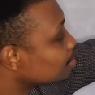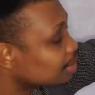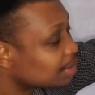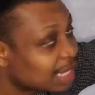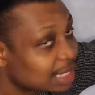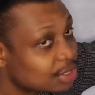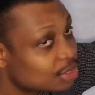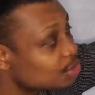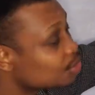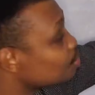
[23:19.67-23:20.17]

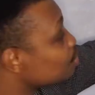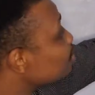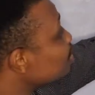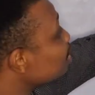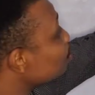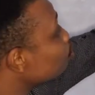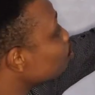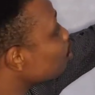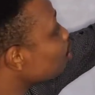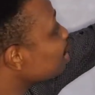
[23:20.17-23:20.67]
That is to say,
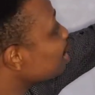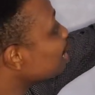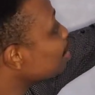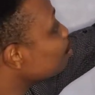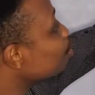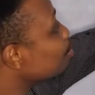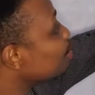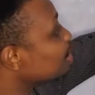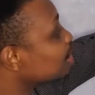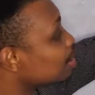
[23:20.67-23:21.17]
1
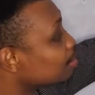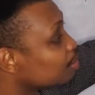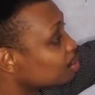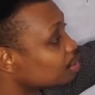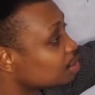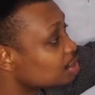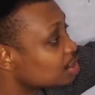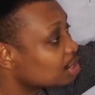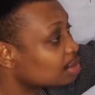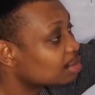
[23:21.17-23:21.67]
carbon
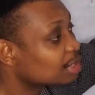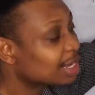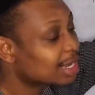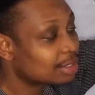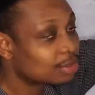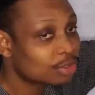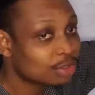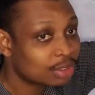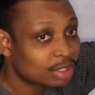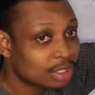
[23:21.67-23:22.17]
metabolism
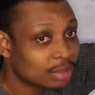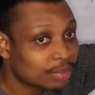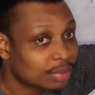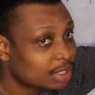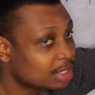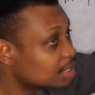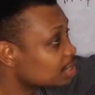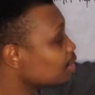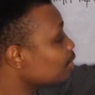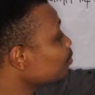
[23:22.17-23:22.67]
cannot take
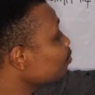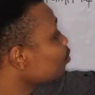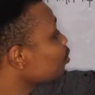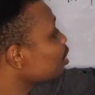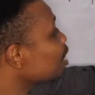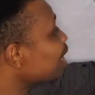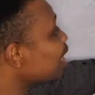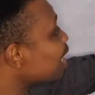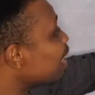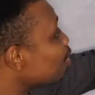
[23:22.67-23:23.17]
place,
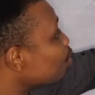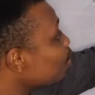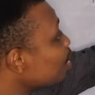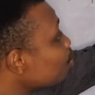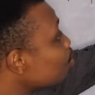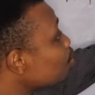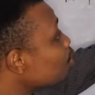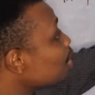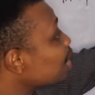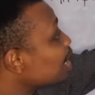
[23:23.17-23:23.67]
and when
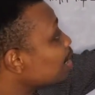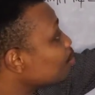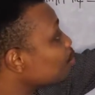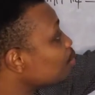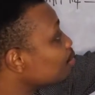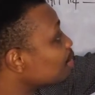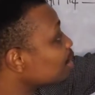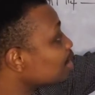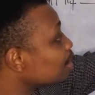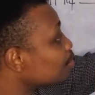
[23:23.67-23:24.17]
1
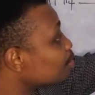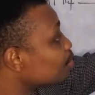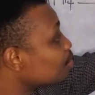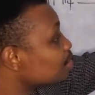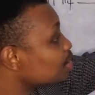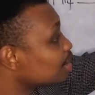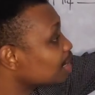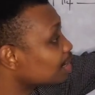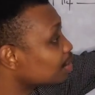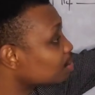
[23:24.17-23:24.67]
carbon
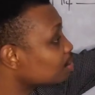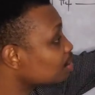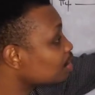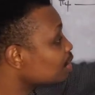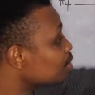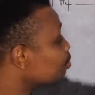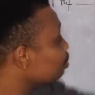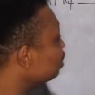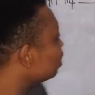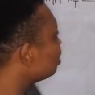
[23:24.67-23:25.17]
metabolism cannot
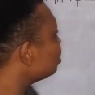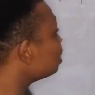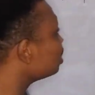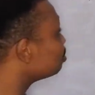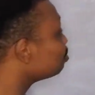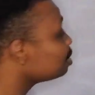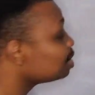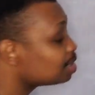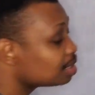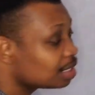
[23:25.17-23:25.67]
take place,
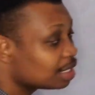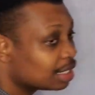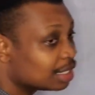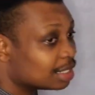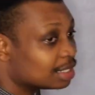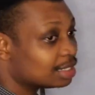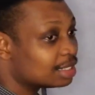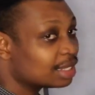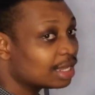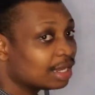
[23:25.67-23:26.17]
it means
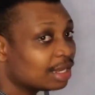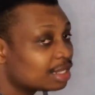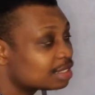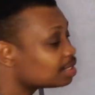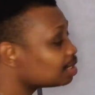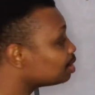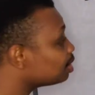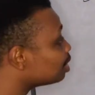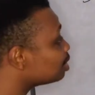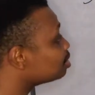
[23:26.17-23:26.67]
DNA
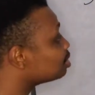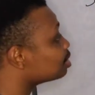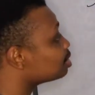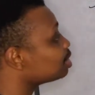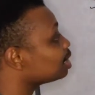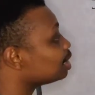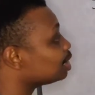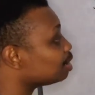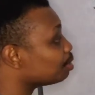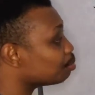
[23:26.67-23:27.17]

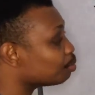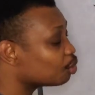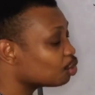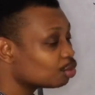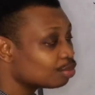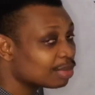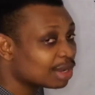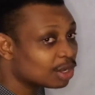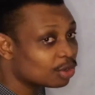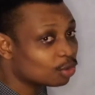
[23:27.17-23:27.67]
synthesis in the
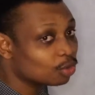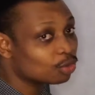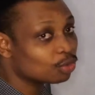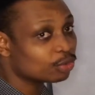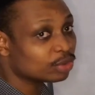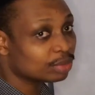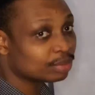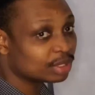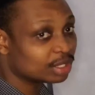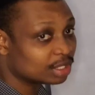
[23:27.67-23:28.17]
bone marrow
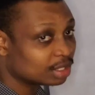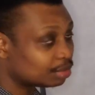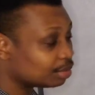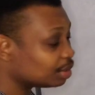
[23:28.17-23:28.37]
will be